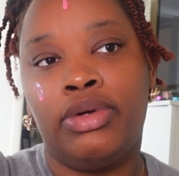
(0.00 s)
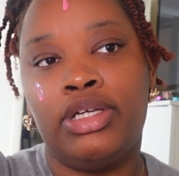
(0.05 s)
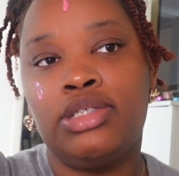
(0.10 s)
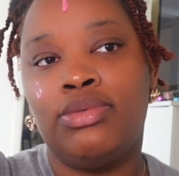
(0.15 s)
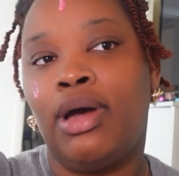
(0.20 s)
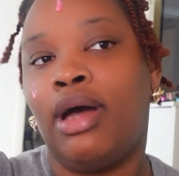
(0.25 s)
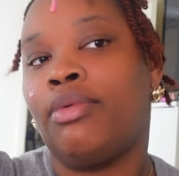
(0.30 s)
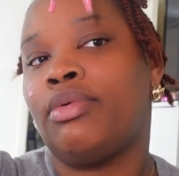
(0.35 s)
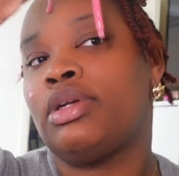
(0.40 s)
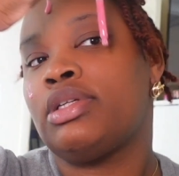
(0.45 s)
reason
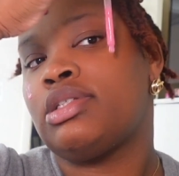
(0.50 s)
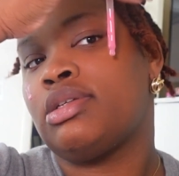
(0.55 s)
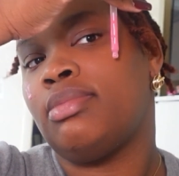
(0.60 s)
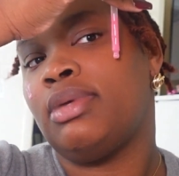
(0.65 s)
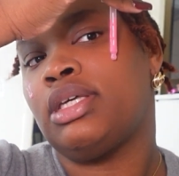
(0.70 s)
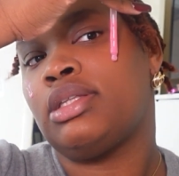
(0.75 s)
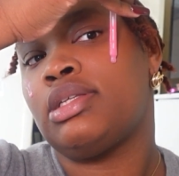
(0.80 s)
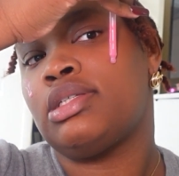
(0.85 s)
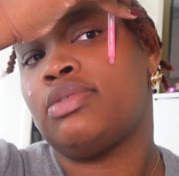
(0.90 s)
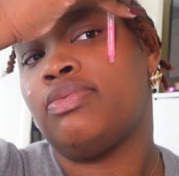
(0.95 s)
why I wanted to
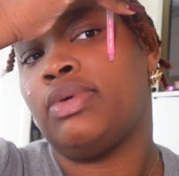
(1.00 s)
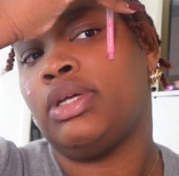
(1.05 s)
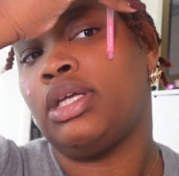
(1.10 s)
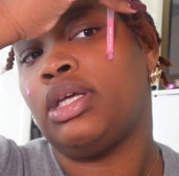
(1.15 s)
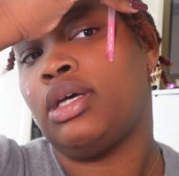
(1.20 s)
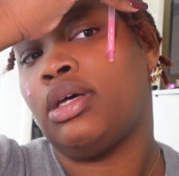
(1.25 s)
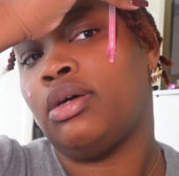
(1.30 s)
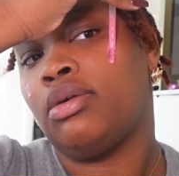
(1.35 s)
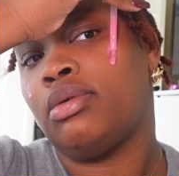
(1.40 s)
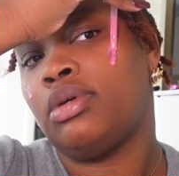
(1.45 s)
make this
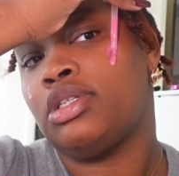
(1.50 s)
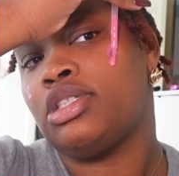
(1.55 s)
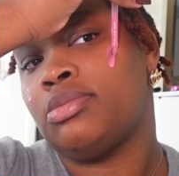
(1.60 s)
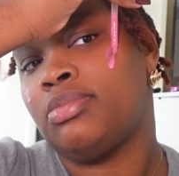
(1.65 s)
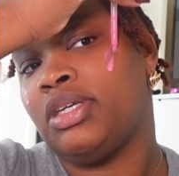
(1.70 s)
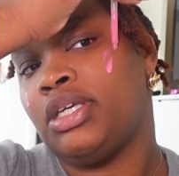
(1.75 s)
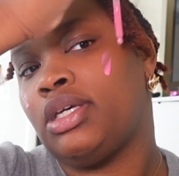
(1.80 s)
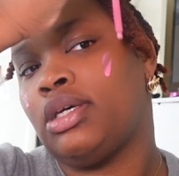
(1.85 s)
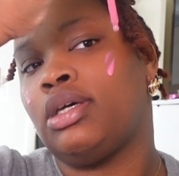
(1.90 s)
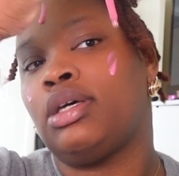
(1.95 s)
video is
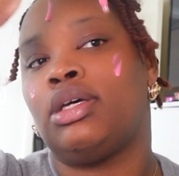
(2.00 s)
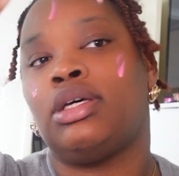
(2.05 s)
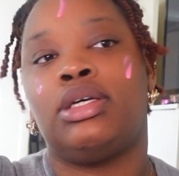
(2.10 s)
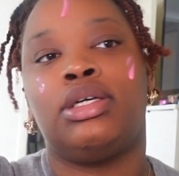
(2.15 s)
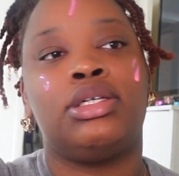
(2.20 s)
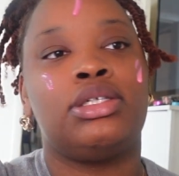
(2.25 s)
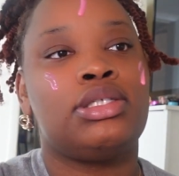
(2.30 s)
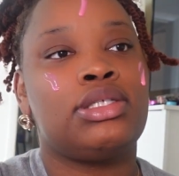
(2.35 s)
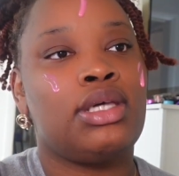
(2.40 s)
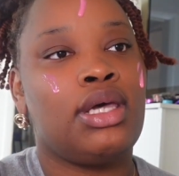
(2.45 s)

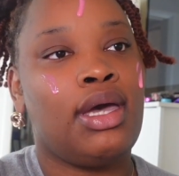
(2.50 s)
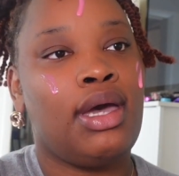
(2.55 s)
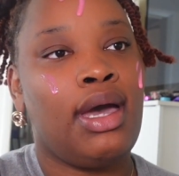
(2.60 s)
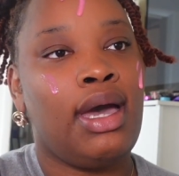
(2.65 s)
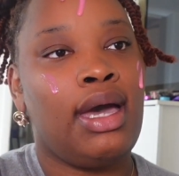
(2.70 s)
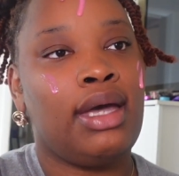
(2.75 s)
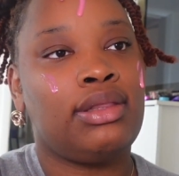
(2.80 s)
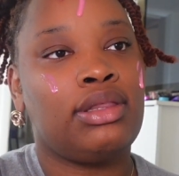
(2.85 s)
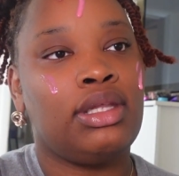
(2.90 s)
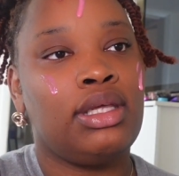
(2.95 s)
because
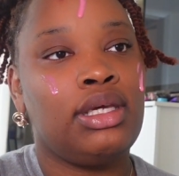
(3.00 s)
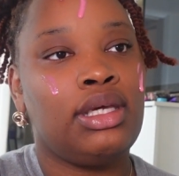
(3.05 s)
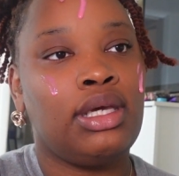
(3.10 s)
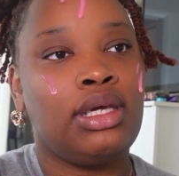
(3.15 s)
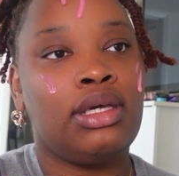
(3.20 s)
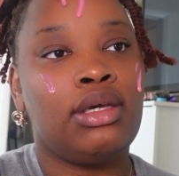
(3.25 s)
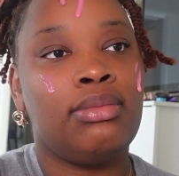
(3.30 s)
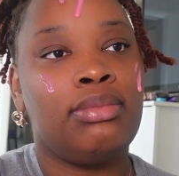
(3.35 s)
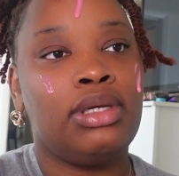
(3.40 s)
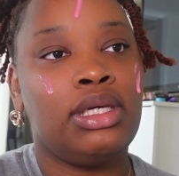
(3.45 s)
I think it
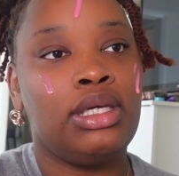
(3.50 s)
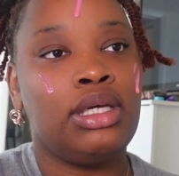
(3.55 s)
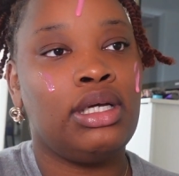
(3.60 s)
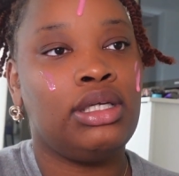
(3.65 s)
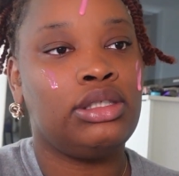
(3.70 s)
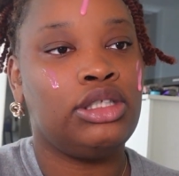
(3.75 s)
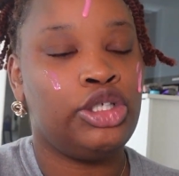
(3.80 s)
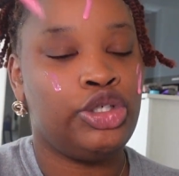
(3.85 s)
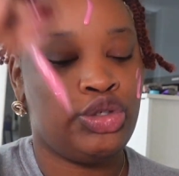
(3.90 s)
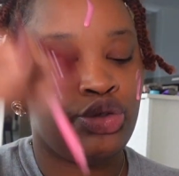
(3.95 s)
could be a
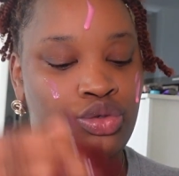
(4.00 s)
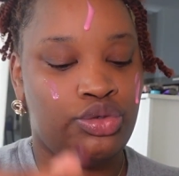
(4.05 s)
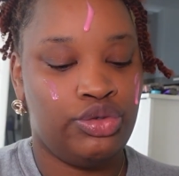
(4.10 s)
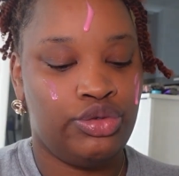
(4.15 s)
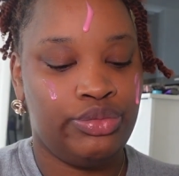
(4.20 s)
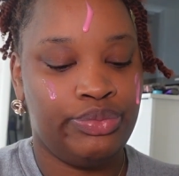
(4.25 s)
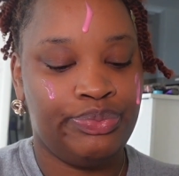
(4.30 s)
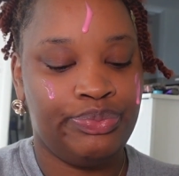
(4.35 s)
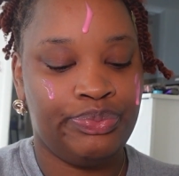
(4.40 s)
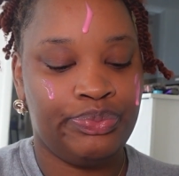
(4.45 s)

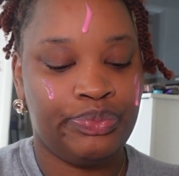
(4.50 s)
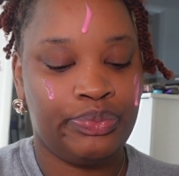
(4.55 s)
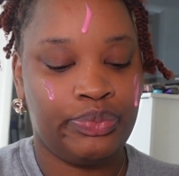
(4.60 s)
little